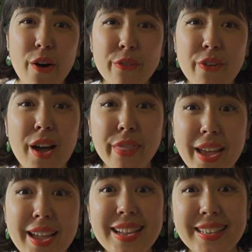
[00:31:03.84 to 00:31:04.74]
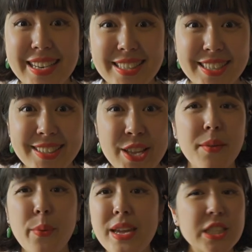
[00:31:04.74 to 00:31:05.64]
of other knitters.
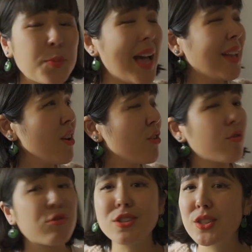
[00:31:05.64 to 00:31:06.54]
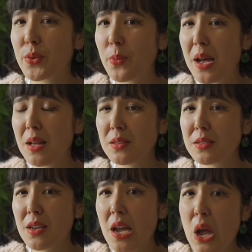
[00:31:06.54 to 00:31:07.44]
We span across the
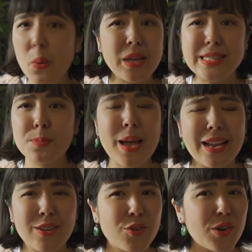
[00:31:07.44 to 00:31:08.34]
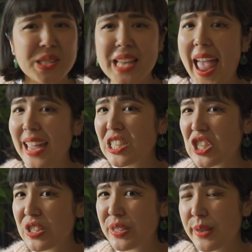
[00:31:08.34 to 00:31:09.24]
world. We span across
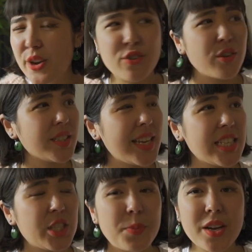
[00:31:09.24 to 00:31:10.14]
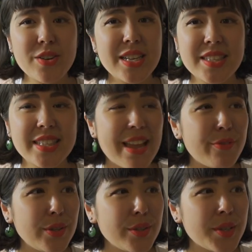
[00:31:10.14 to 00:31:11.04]
ages, across experience
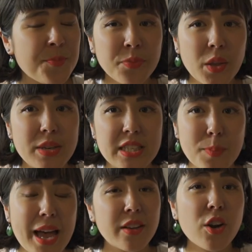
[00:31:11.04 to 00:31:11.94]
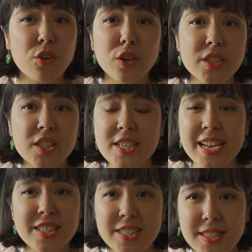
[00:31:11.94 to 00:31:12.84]
levels. We span across
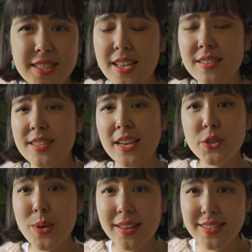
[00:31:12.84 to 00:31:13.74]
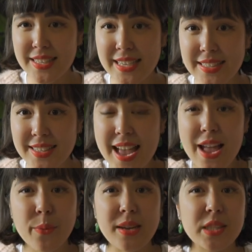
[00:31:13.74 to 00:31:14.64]
genders and sexualities.
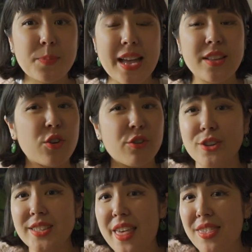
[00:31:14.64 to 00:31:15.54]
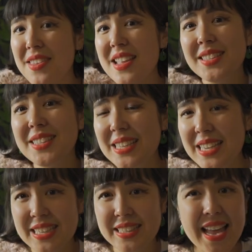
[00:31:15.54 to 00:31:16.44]
We span across
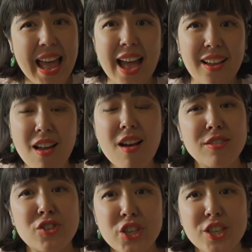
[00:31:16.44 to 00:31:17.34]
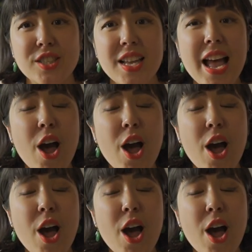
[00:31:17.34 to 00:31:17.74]
ethnicities and cultures.